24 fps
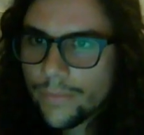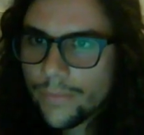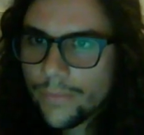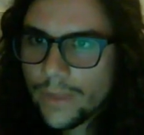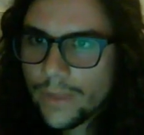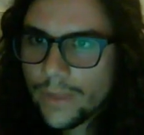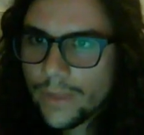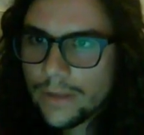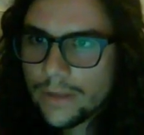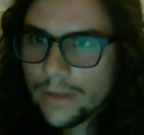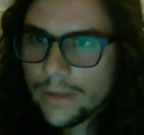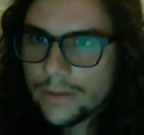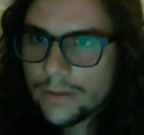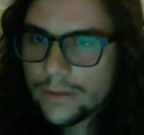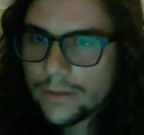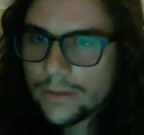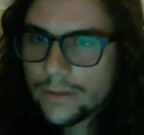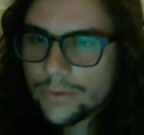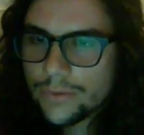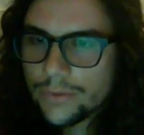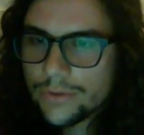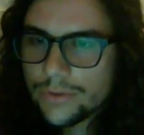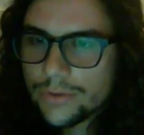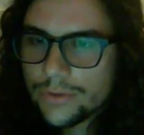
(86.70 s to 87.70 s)
Let's see.
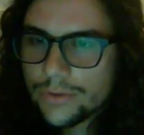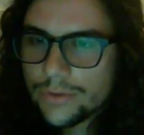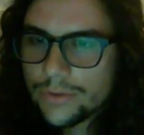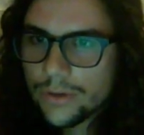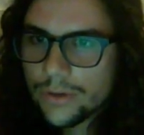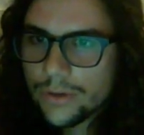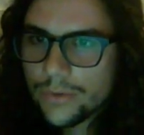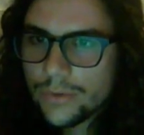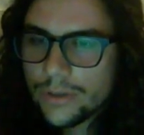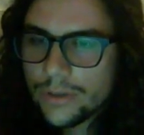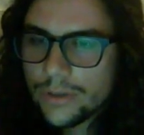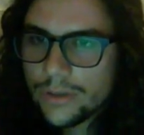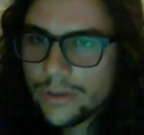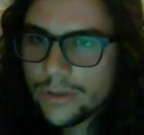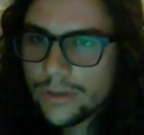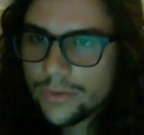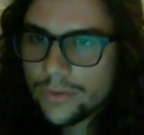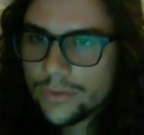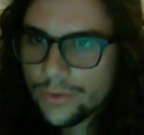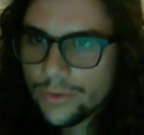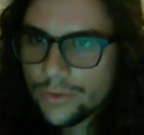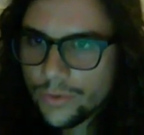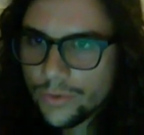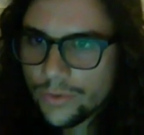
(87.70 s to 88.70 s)
We'll
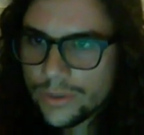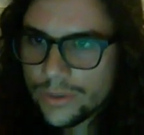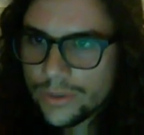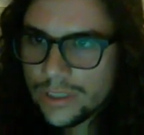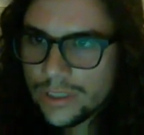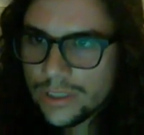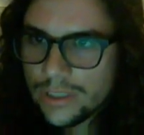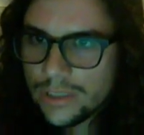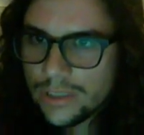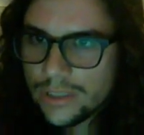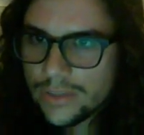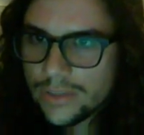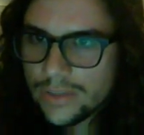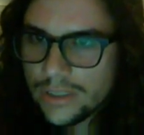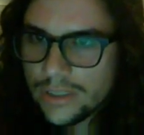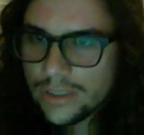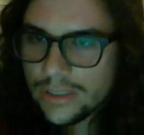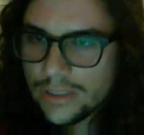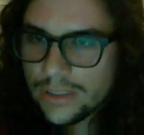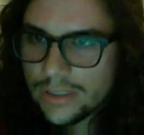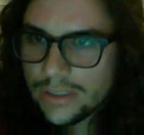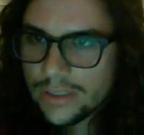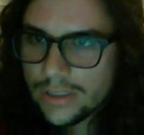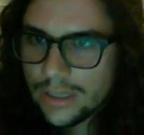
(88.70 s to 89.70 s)
do the ones he gives in
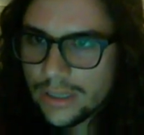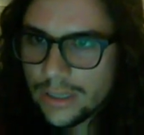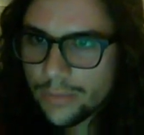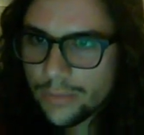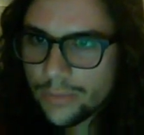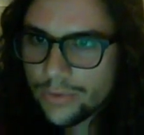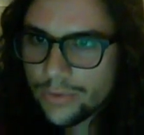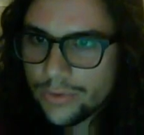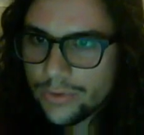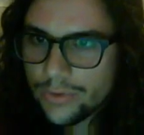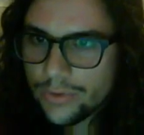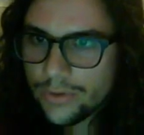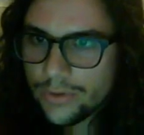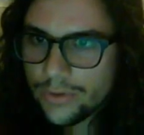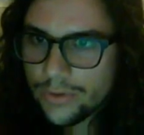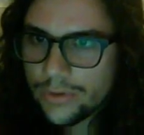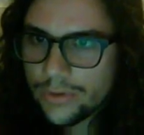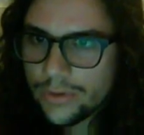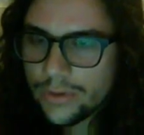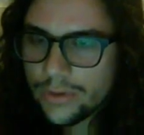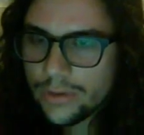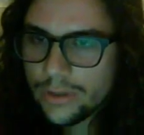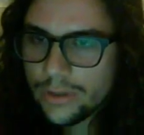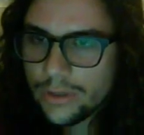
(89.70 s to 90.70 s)
his example. So
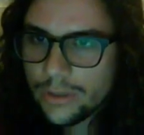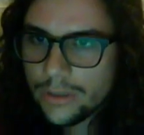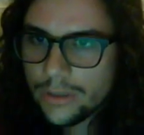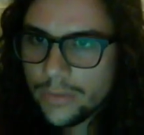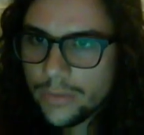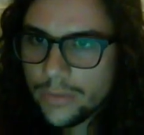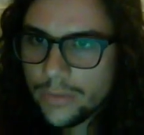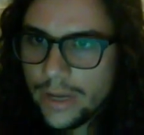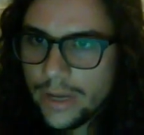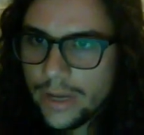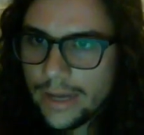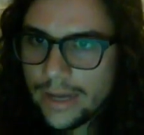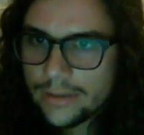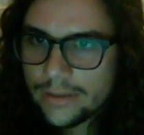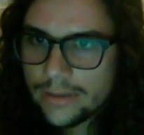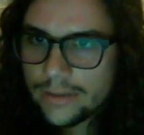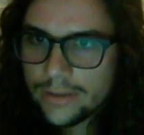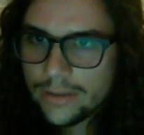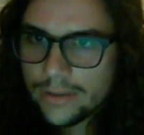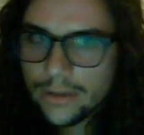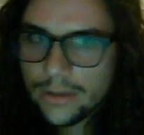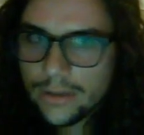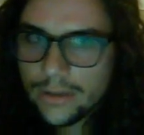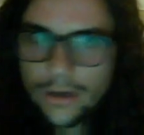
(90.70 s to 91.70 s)

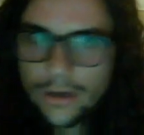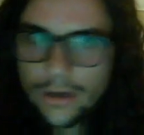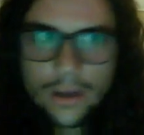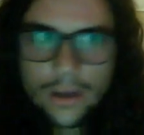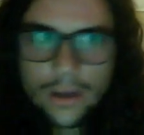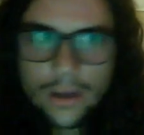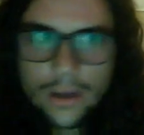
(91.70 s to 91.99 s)
Achn